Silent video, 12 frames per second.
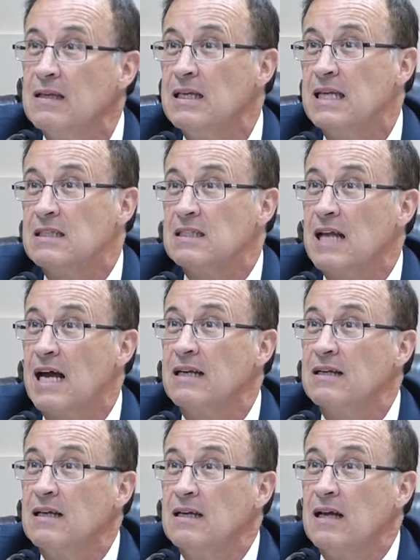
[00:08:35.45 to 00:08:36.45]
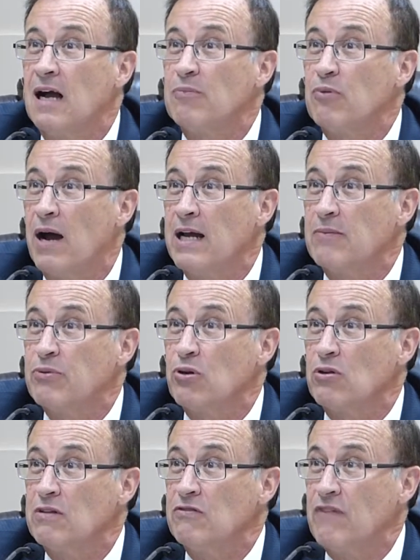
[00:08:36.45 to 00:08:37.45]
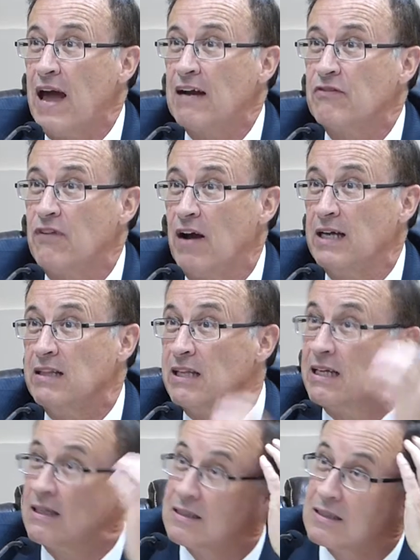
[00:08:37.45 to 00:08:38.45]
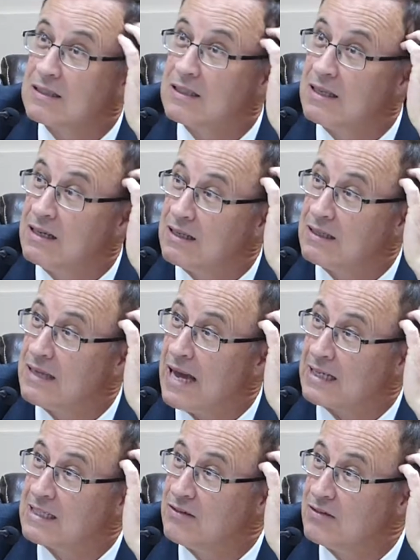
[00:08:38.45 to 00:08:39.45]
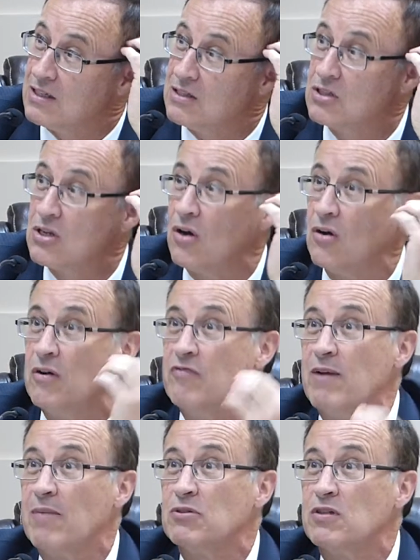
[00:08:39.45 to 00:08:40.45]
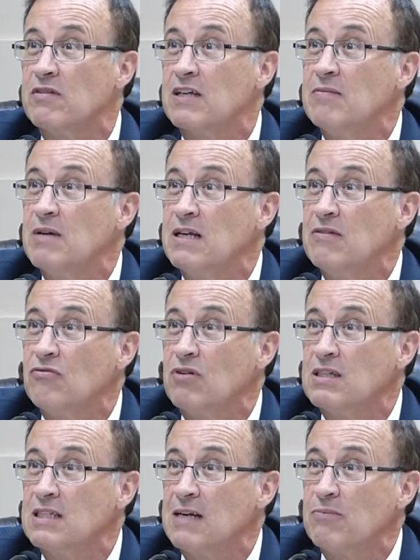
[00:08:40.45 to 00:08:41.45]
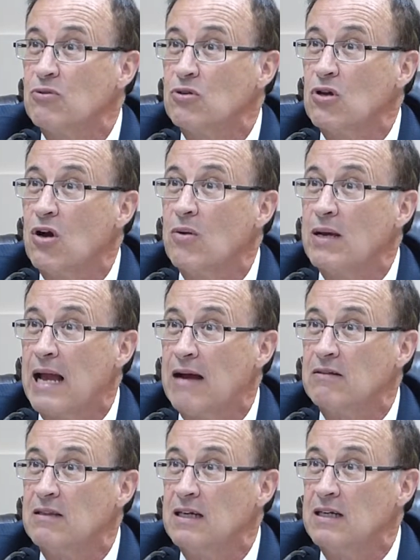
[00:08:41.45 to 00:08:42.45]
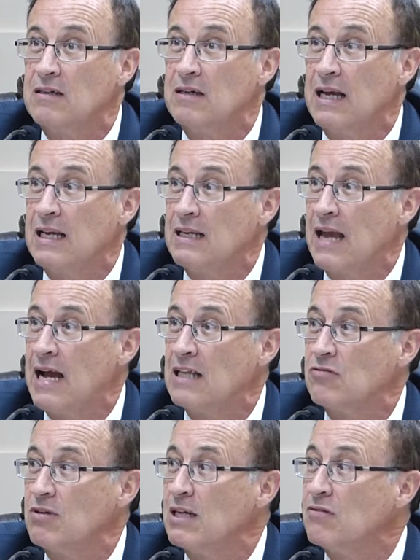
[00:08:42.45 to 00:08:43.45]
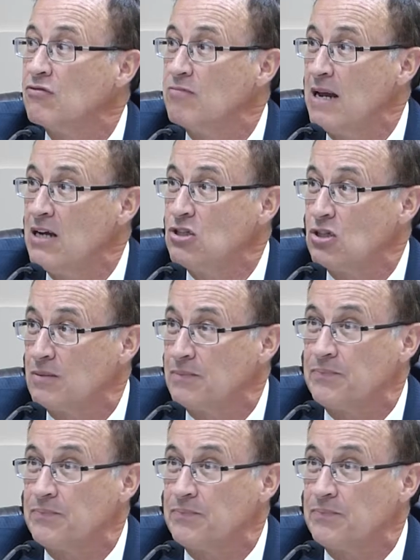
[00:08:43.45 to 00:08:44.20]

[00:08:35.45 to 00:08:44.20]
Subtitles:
It does not apply to purely fact-finding activities. So if members of a committee, for example, are going out there and gathering information,